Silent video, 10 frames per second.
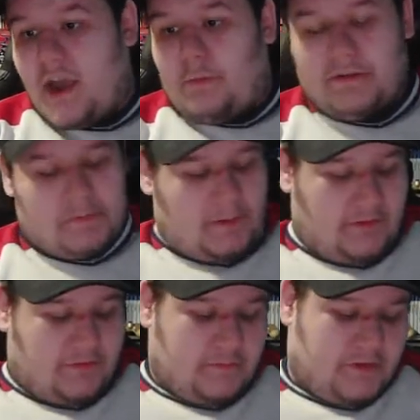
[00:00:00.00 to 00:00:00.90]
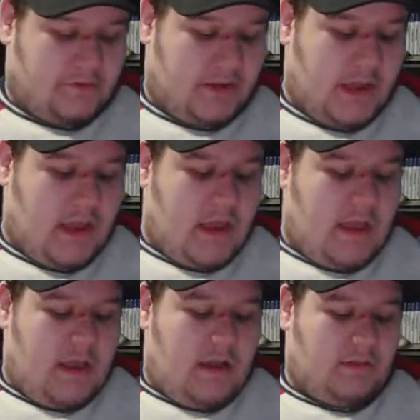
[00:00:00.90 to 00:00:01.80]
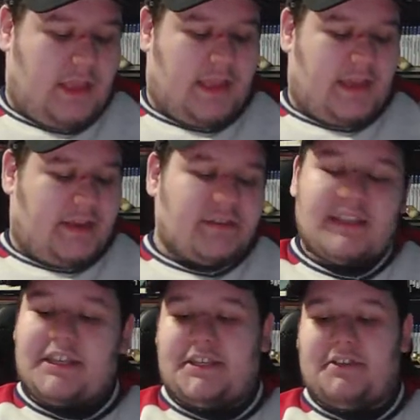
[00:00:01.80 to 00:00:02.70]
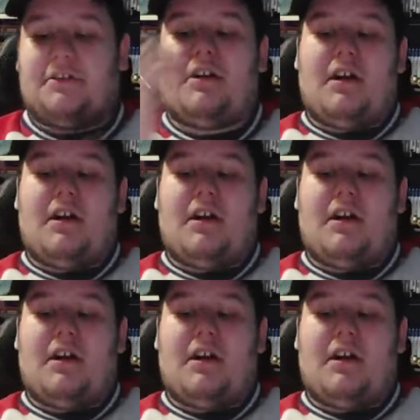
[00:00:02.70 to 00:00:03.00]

when he was playing with him, dude. Like, and here's the issue.